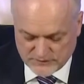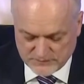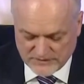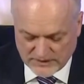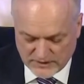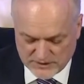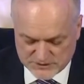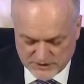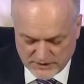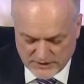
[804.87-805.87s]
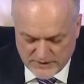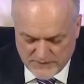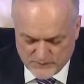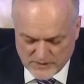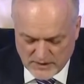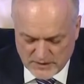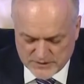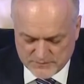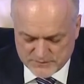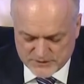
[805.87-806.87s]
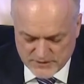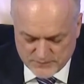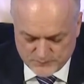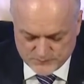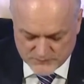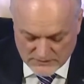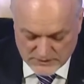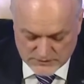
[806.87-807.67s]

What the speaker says: so the growth was less vibrant.